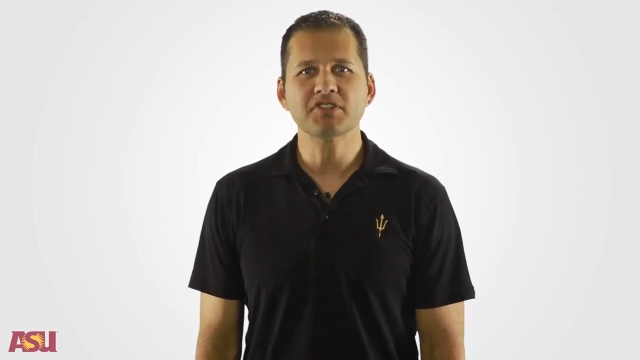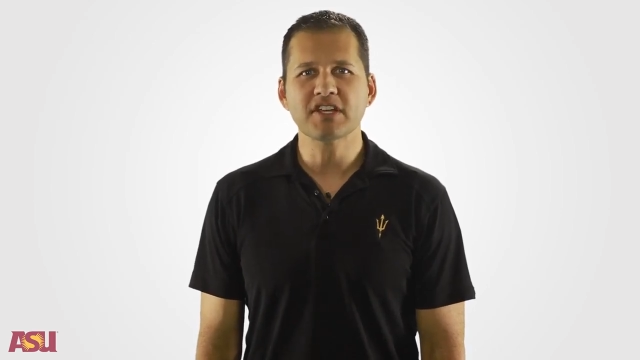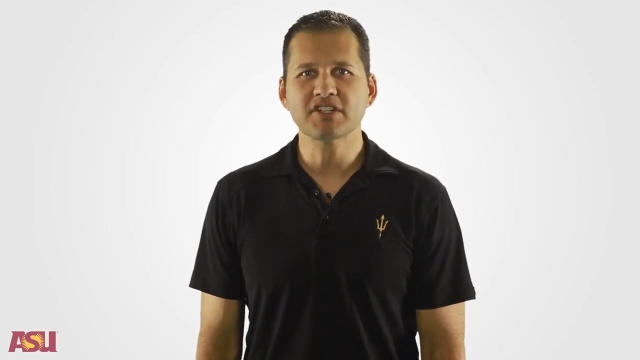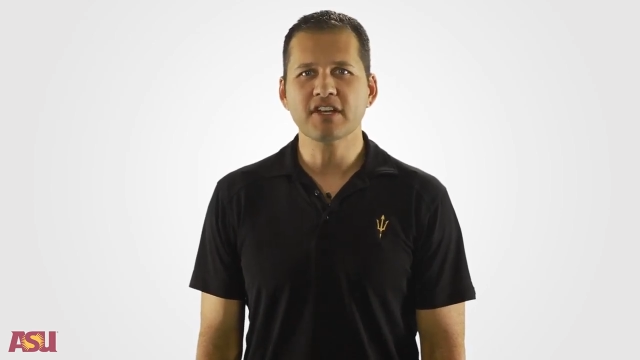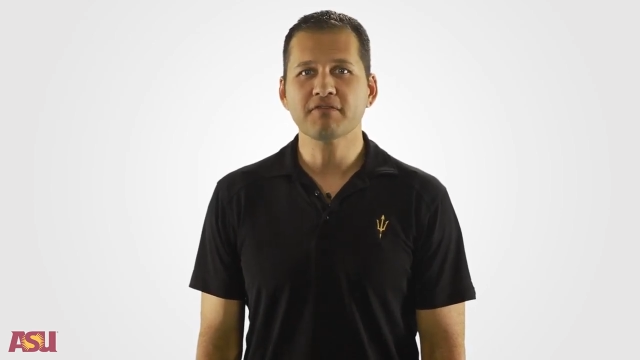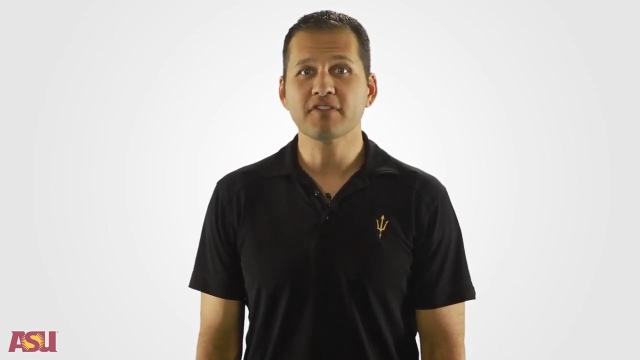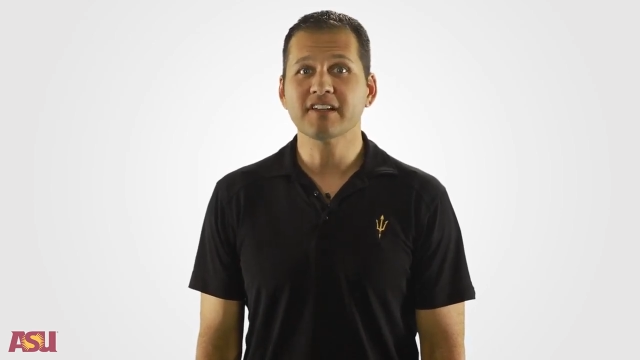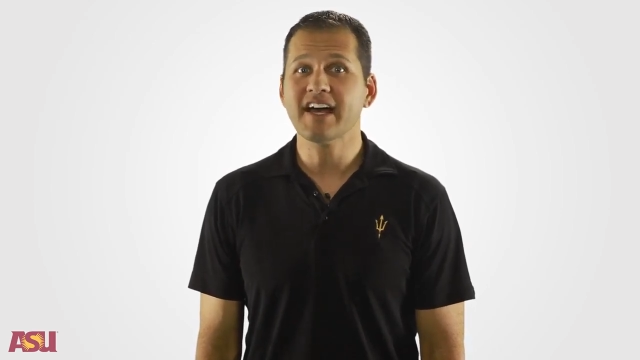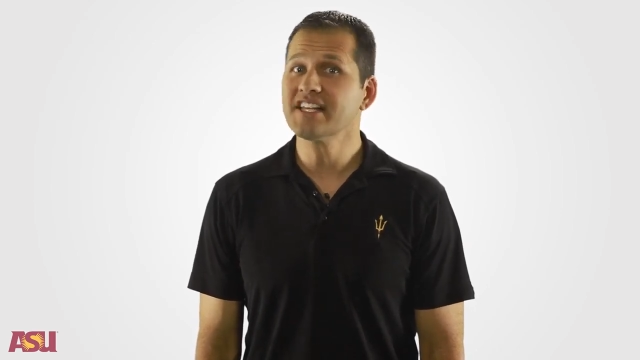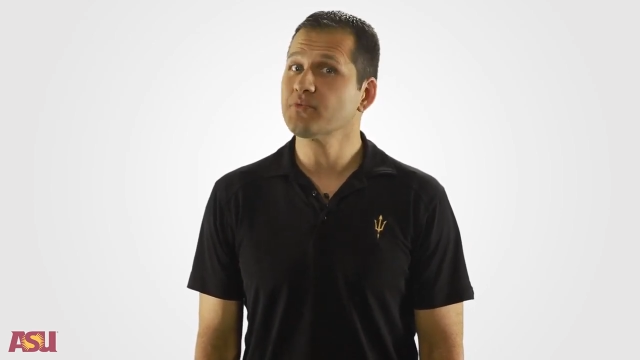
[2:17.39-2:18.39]
teaching for the
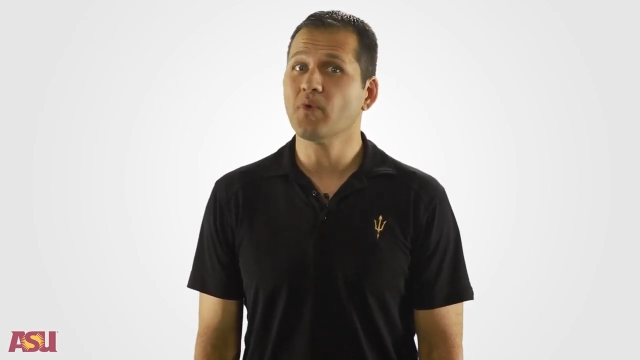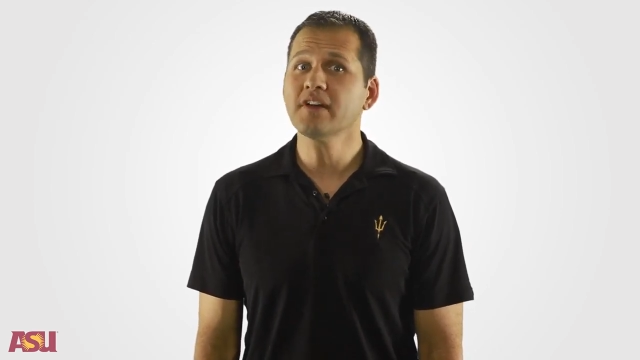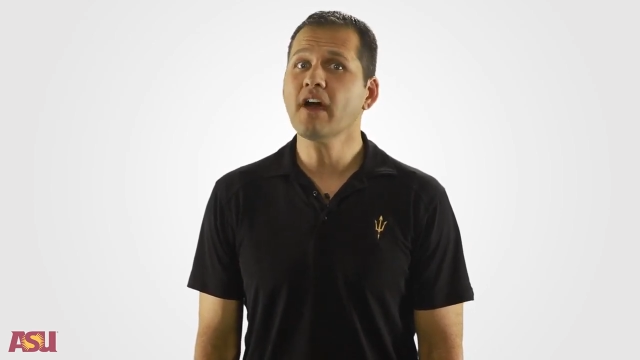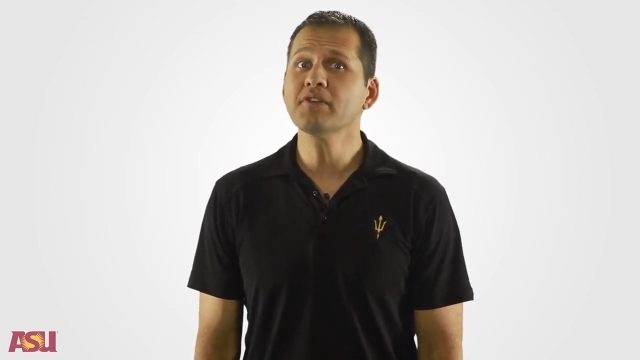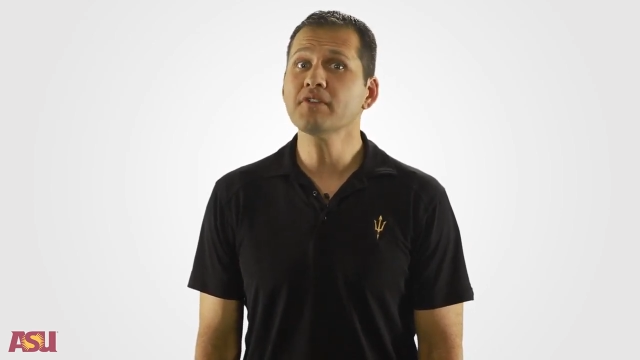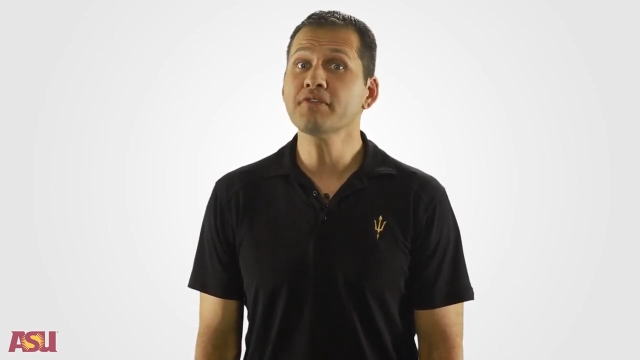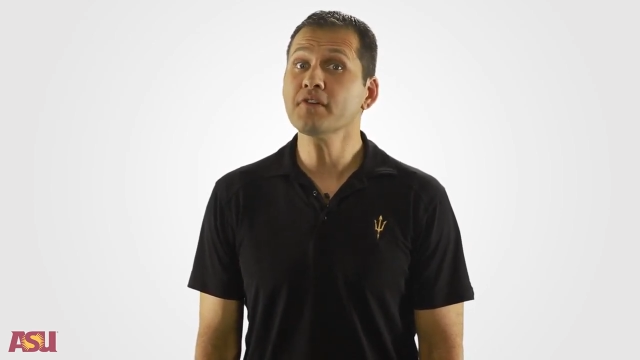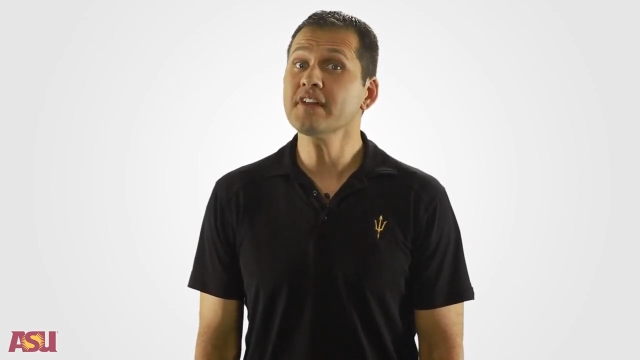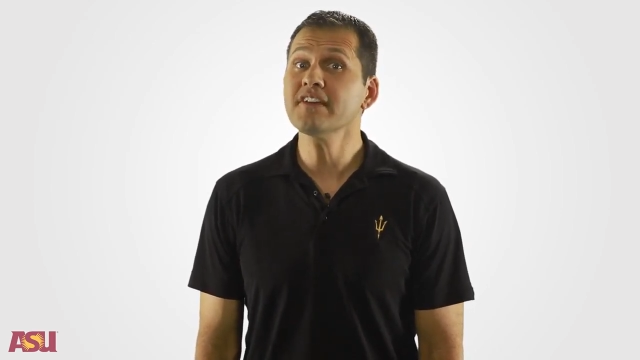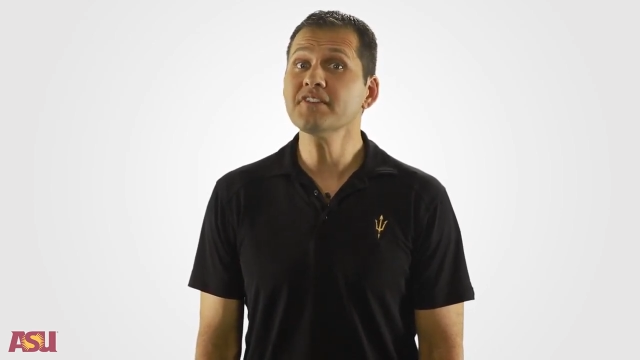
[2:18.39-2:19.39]
last
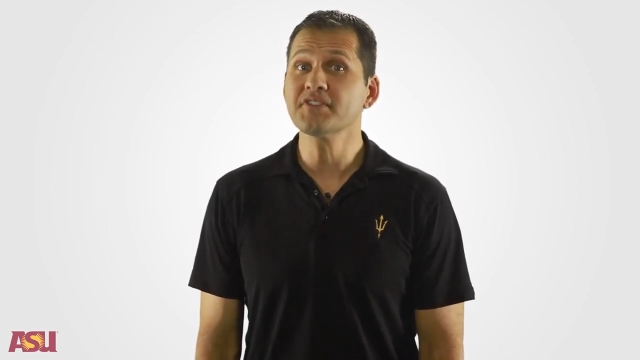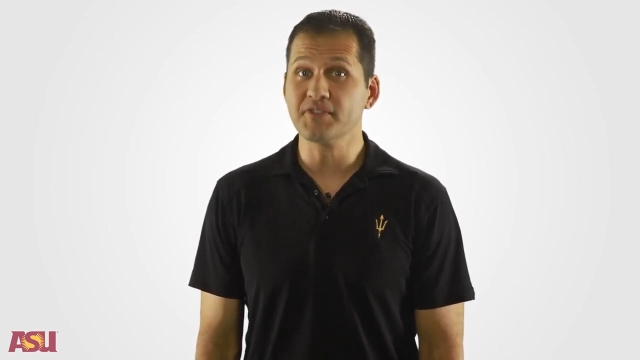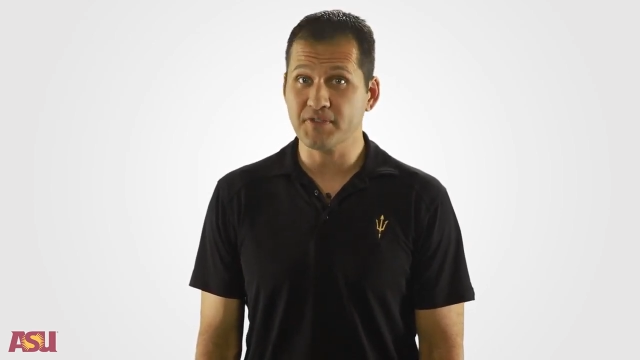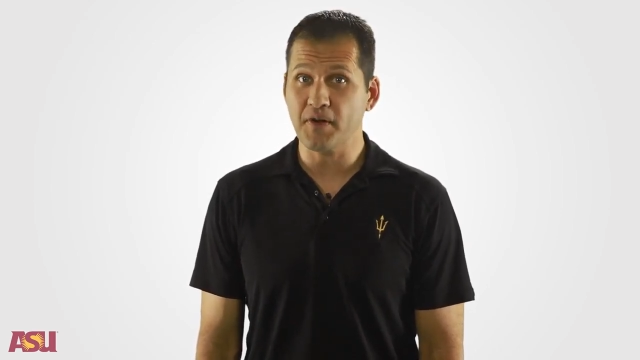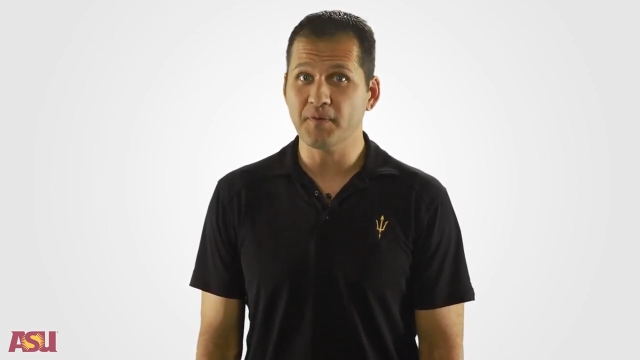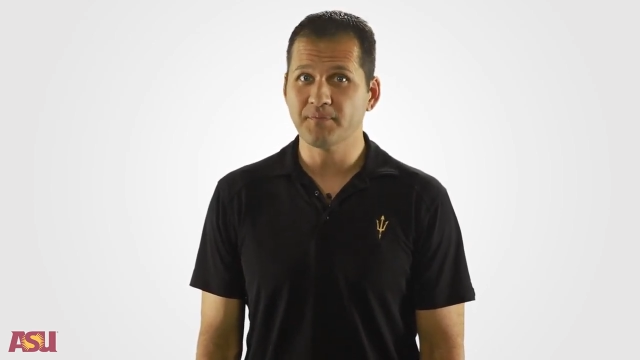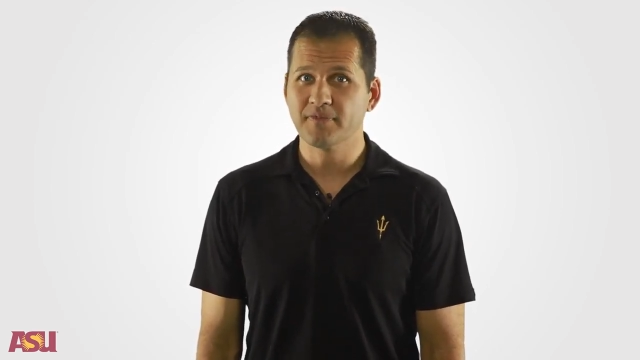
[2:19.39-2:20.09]
130 years or so,